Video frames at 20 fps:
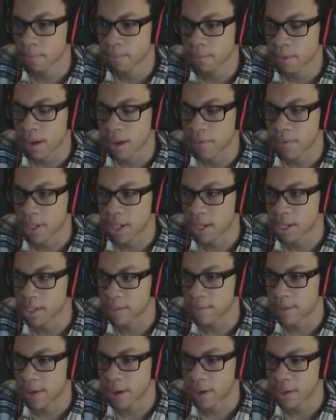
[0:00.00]
Everything looks
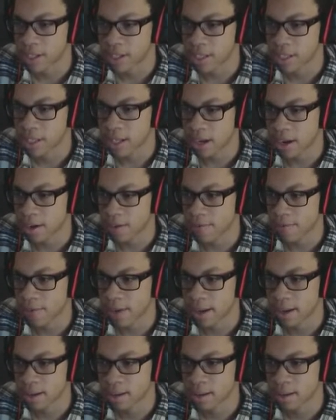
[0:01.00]
very
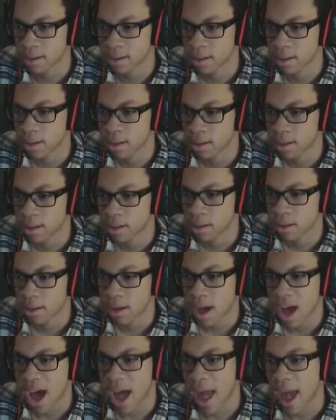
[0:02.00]
terrifying.
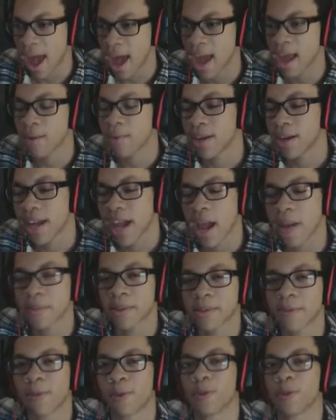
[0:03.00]
I hate when
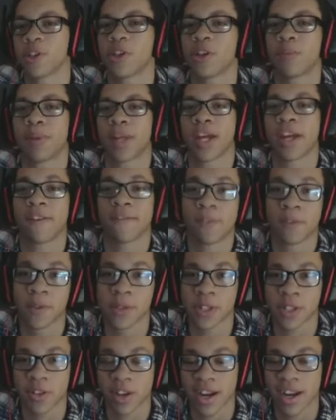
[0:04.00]
games force you to play in full
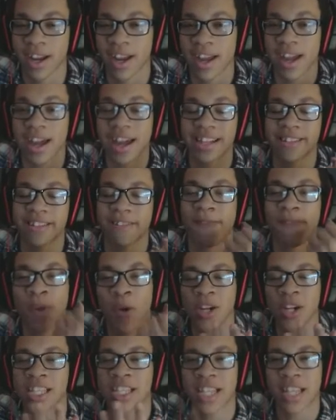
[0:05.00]
screen. It's
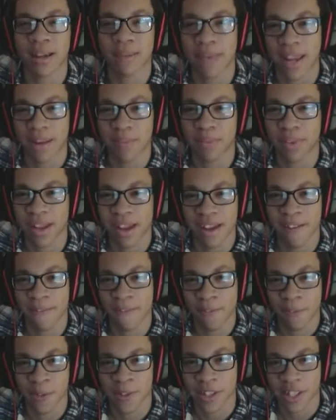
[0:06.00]
forcing me to play in
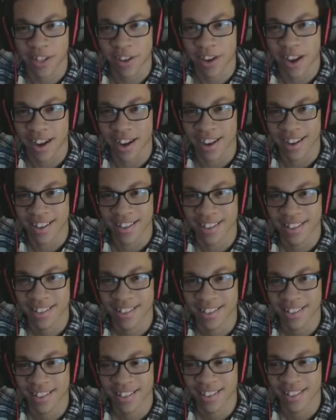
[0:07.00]
full screen.
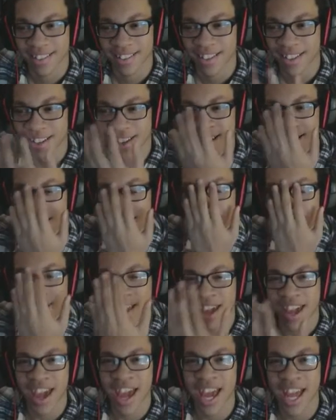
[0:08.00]
You
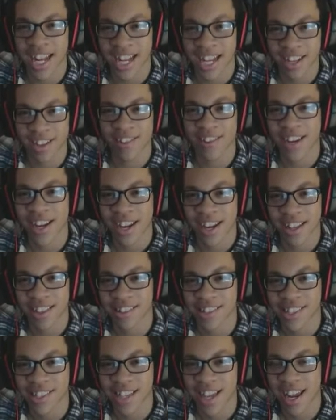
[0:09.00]
can't do any
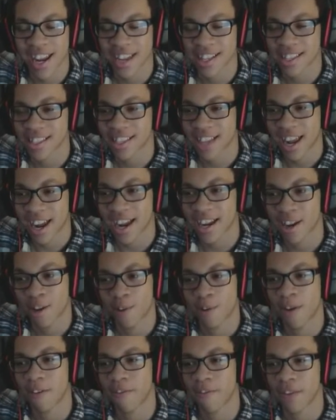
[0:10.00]
other settings that I
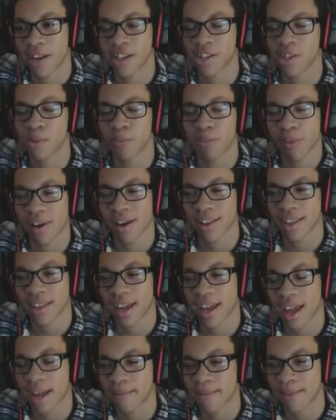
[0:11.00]
know of unless you break the
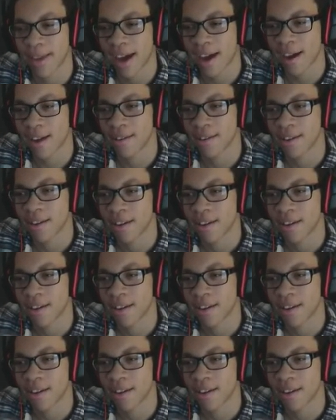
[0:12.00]
game down.